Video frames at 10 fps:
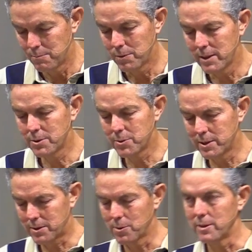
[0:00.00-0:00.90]
Please
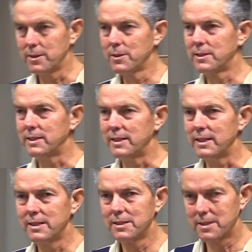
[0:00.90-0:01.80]
restore unity
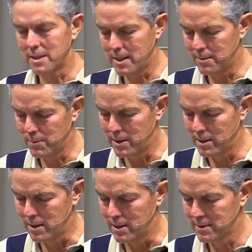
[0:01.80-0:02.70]
inside my
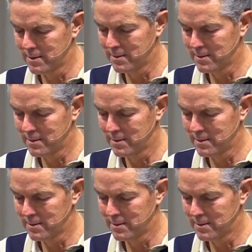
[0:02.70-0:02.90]
heart.